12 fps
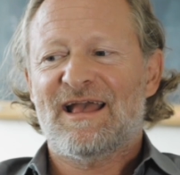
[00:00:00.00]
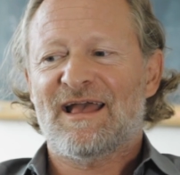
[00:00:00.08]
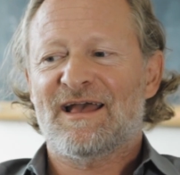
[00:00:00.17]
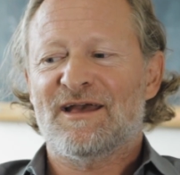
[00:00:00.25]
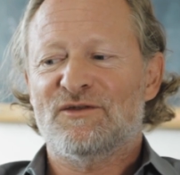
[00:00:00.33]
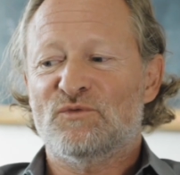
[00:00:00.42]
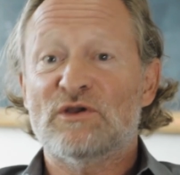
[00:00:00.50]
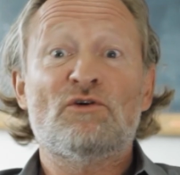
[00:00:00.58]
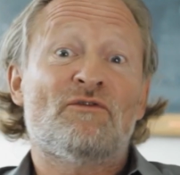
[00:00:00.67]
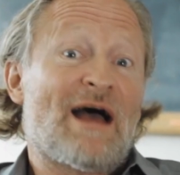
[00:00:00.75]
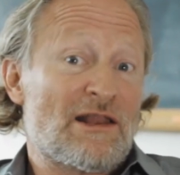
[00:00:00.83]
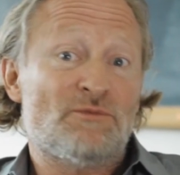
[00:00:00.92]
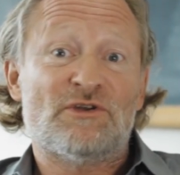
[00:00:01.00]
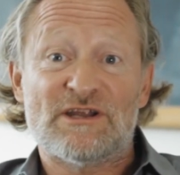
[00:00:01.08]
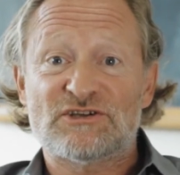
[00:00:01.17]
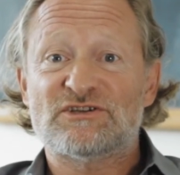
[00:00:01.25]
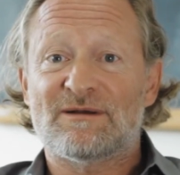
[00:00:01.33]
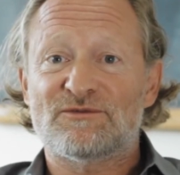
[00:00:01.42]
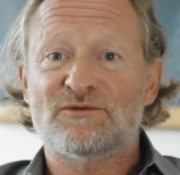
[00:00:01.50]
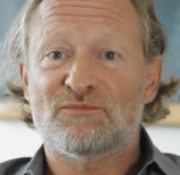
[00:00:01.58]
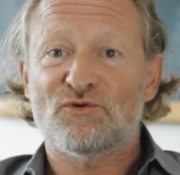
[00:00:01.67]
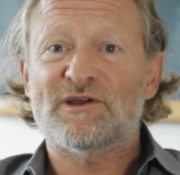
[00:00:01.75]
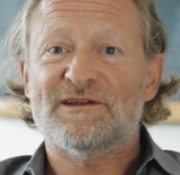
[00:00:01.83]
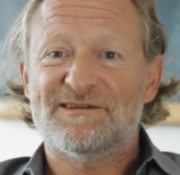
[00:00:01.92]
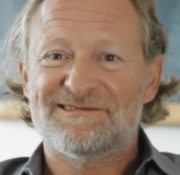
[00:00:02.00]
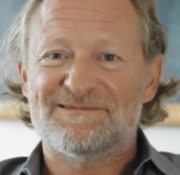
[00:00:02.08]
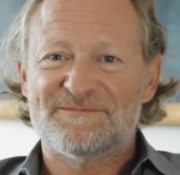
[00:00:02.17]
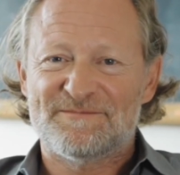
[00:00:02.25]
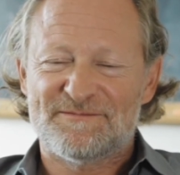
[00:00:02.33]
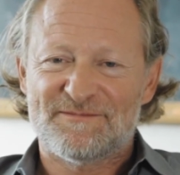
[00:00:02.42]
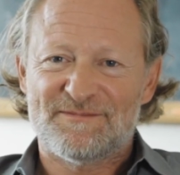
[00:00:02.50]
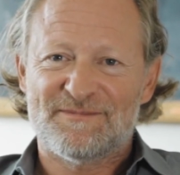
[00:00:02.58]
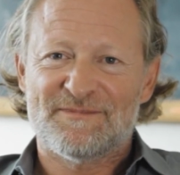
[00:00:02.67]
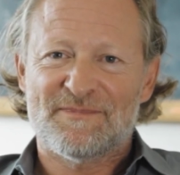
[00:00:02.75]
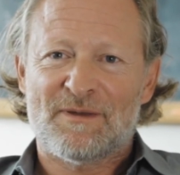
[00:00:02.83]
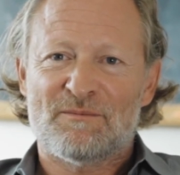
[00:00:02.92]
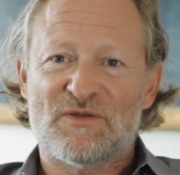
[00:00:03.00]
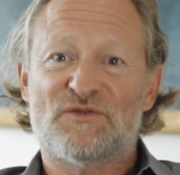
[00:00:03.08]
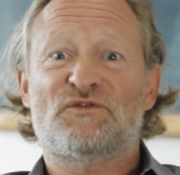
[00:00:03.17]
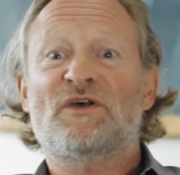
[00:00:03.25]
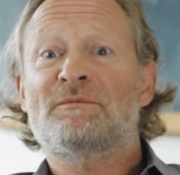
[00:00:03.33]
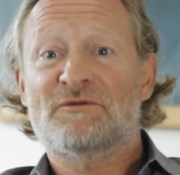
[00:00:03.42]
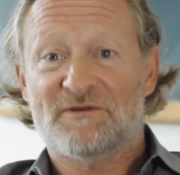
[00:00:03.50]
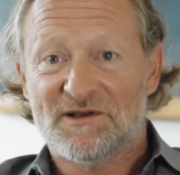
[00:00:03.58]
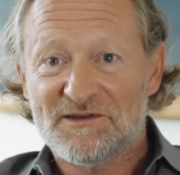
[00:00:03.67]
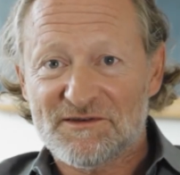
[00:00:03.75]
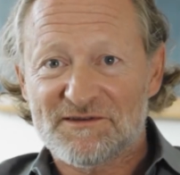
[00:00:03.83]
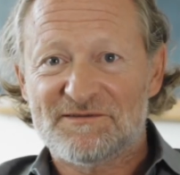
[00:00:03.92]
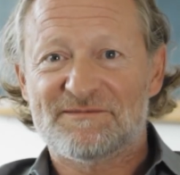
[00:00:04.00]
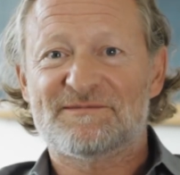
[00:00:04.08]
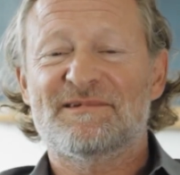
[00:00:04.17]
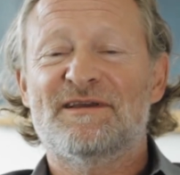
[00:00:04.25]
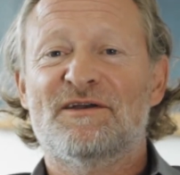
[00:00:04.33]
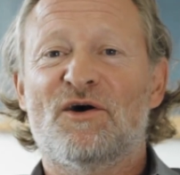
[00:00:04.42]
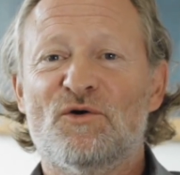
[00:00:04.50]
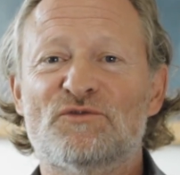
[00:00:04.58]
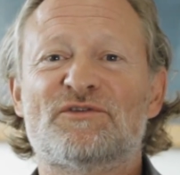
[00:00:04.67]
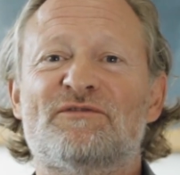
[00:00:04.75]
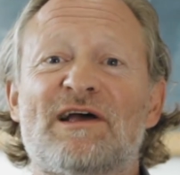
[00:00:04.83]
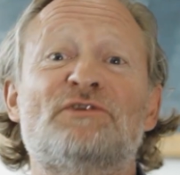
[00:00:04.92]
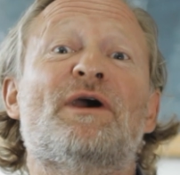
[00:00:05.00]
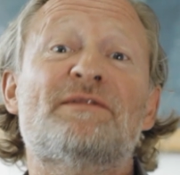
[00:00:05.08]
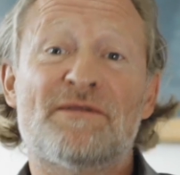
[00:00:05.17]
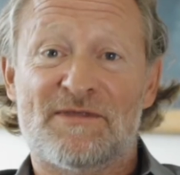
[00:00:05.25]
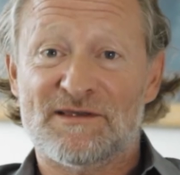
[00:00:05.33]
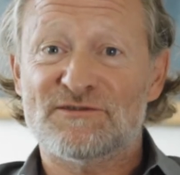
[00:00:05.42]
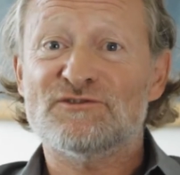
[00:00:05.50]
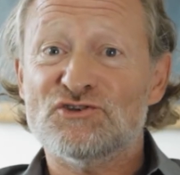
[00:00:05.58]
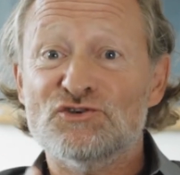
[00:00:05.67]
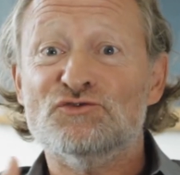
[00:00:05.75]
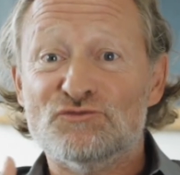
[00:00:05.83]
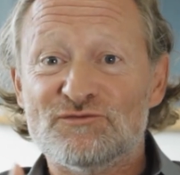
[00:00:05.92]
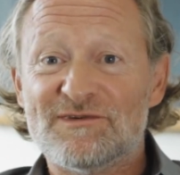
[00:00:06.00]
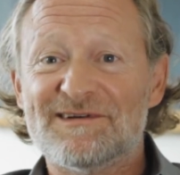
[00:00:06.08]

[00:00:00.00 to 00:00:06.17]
And we all value prediction up to a point. But some of us also value other things too.